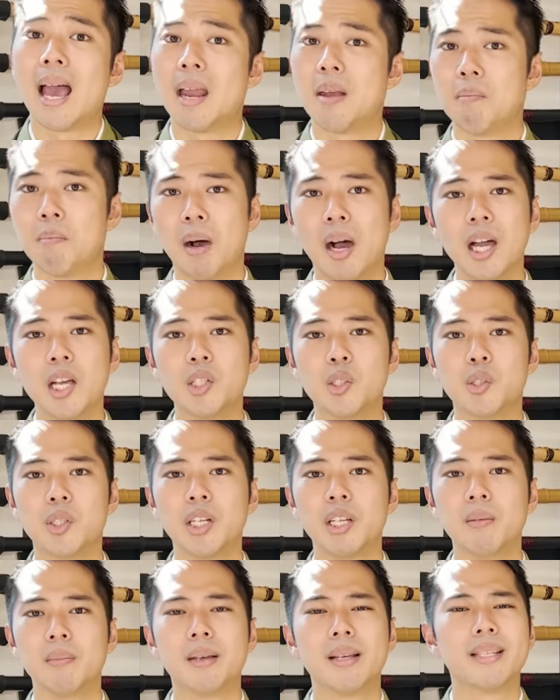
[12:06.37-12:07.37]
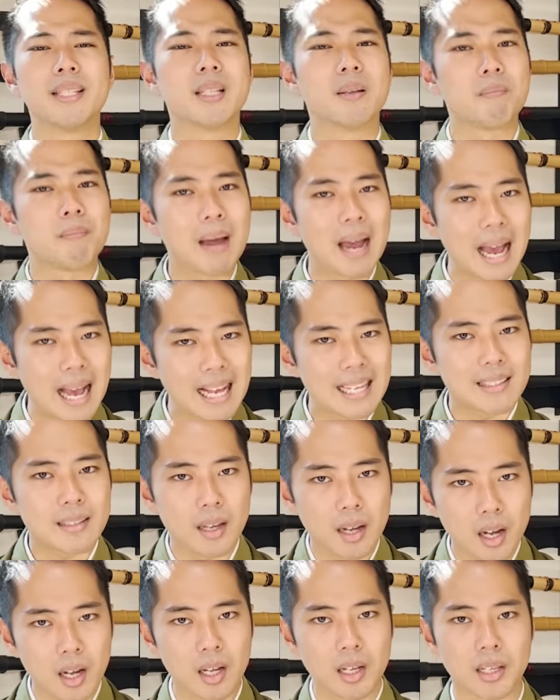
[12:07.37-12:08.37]
And my dream is to pass
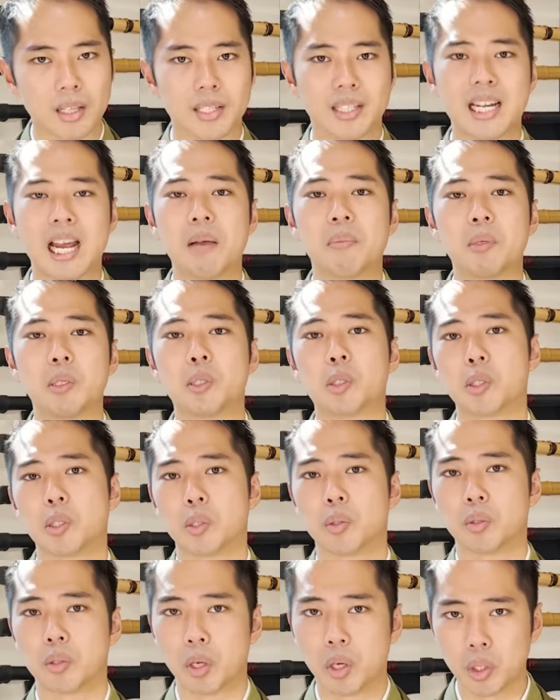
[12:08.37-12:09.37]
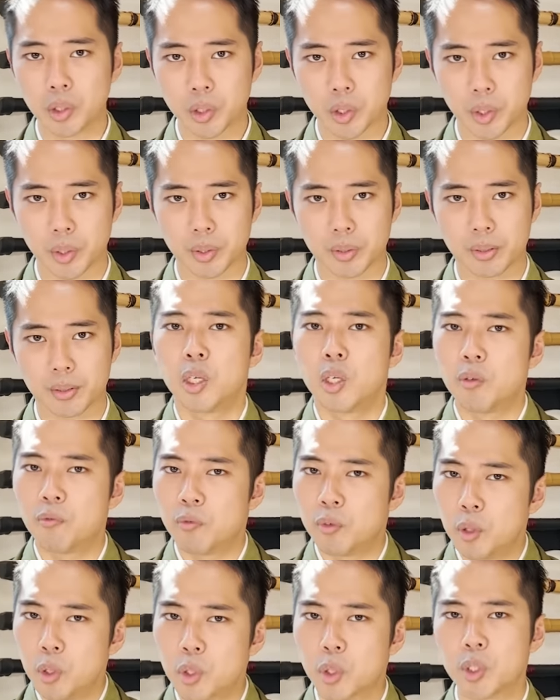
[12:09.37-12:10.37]
on Japanese traditional cultures to
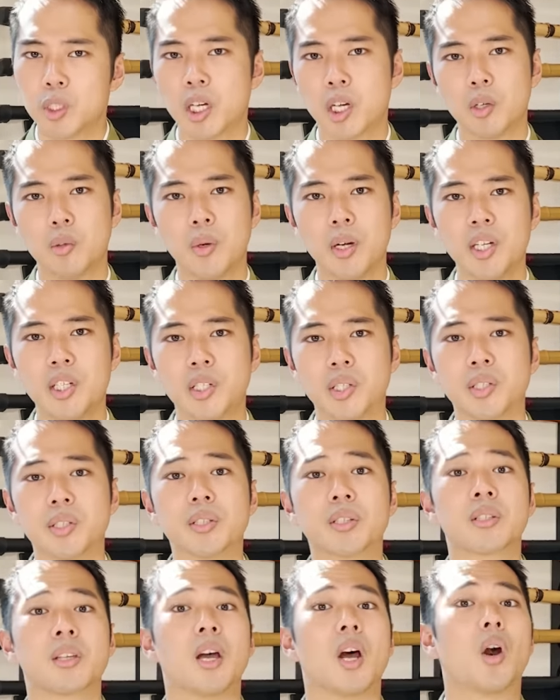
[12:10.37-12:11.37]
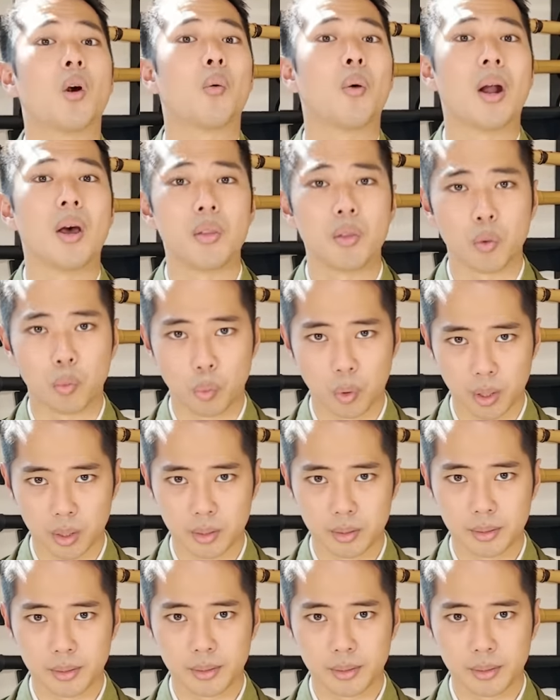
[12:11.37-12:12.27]
future generations around the world.